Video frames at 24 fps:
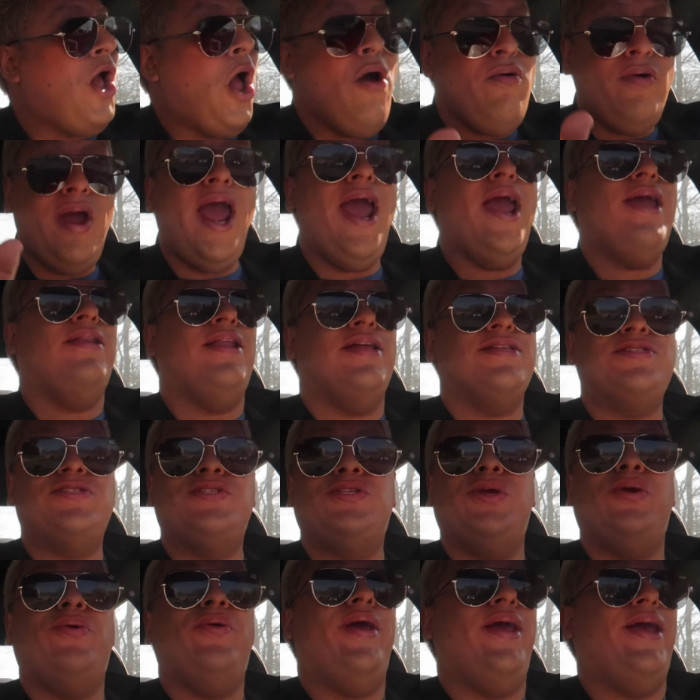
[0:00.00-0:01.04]
Okay, let's
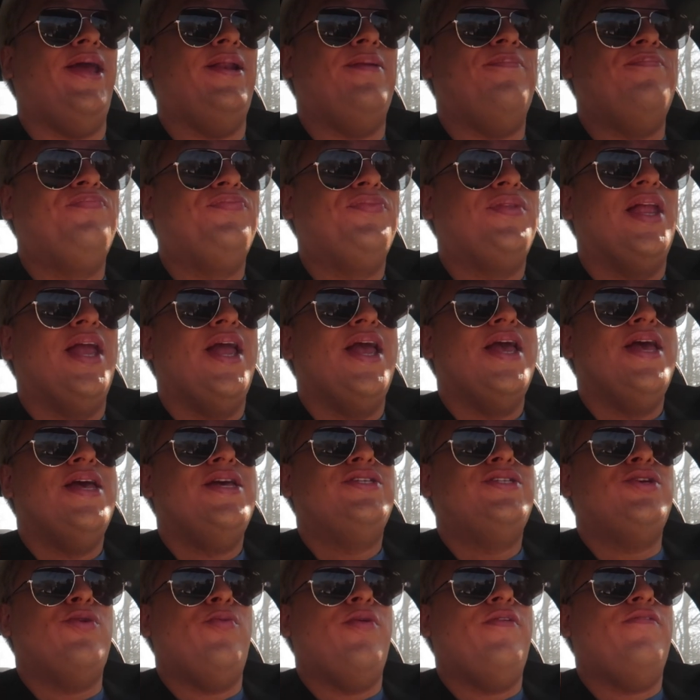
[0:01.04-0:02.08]
do it.
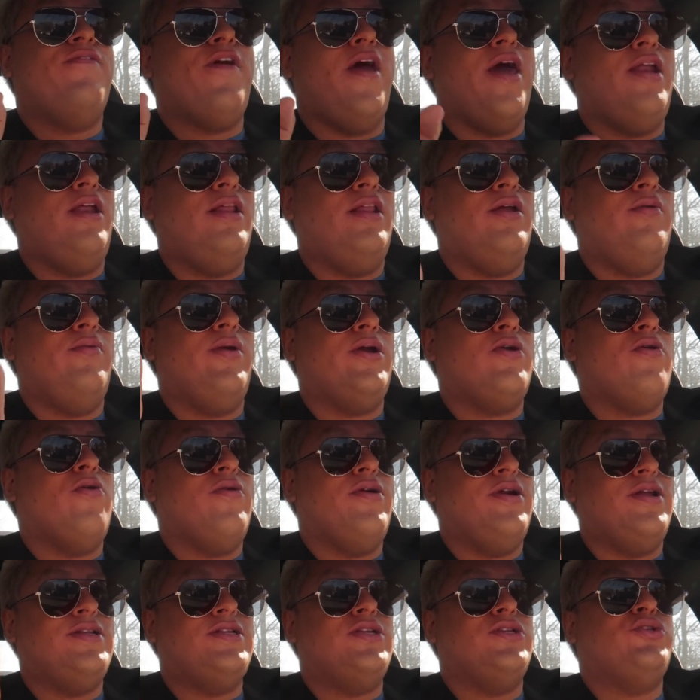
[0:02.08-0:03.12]
So we finally
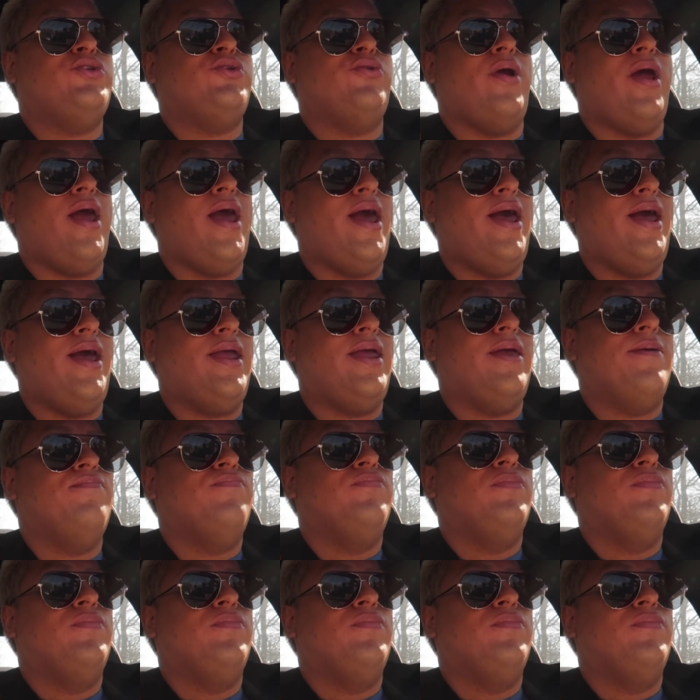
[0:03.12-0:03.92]
recorded the track.